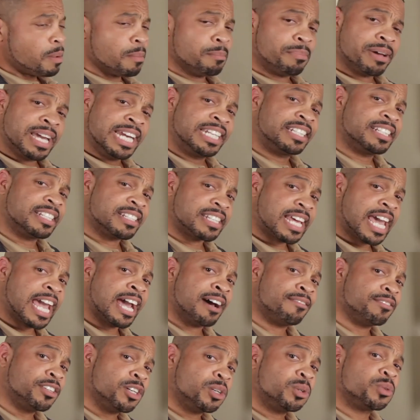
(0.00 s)
patients
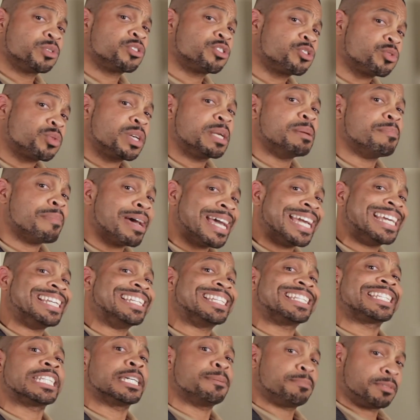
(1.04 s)
have those three main
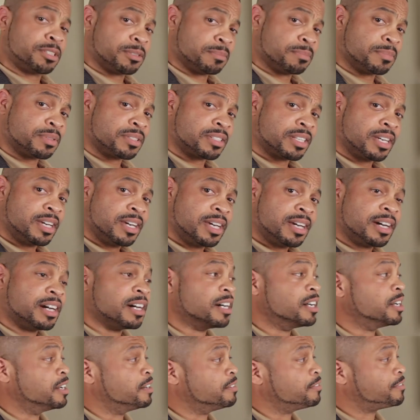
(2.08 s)
symptoms
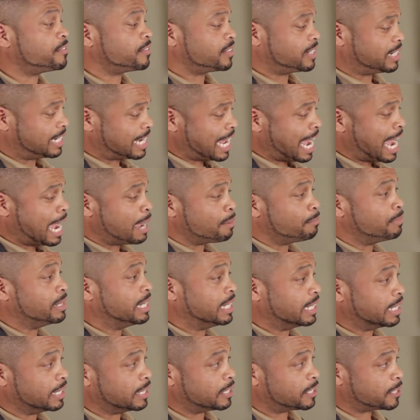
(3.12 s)
of
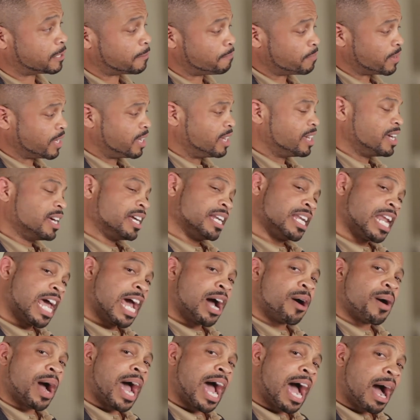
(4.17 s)
diabetes.
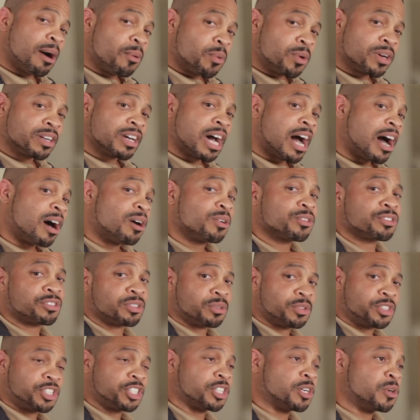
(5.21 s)
Now, I want to
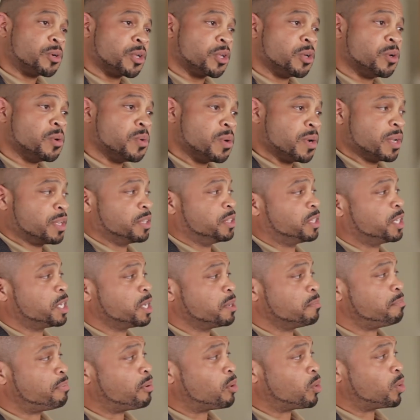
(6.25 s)
also show you the
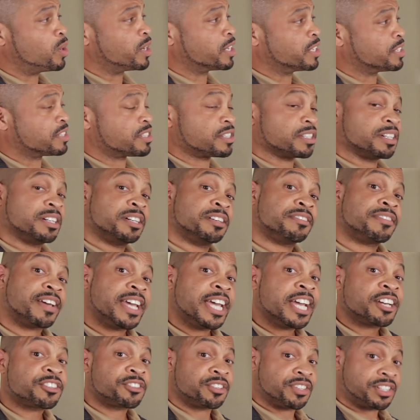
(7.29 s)
importance of
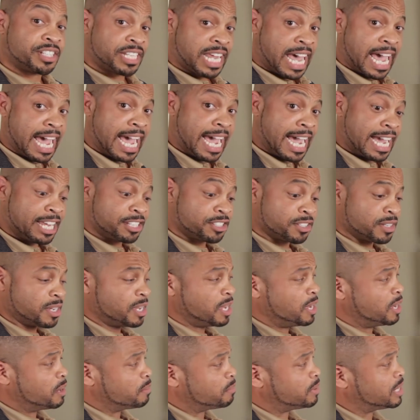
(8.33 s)
exercise,
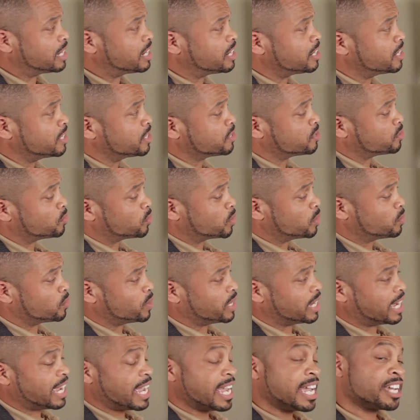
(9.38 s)
because when
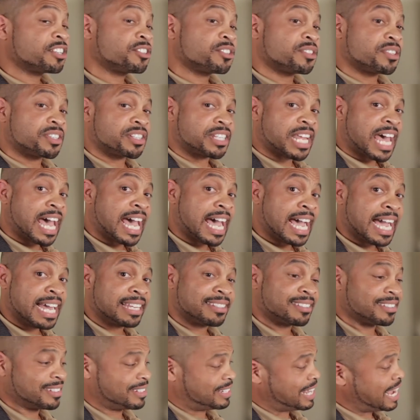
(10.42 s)
we
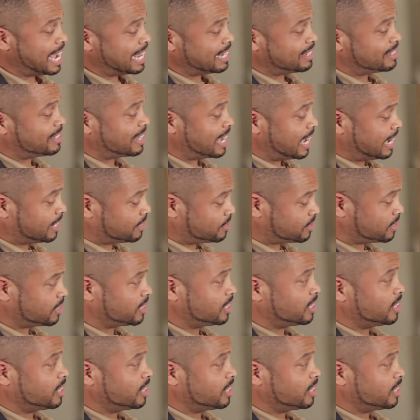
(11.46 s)
exercise, that takes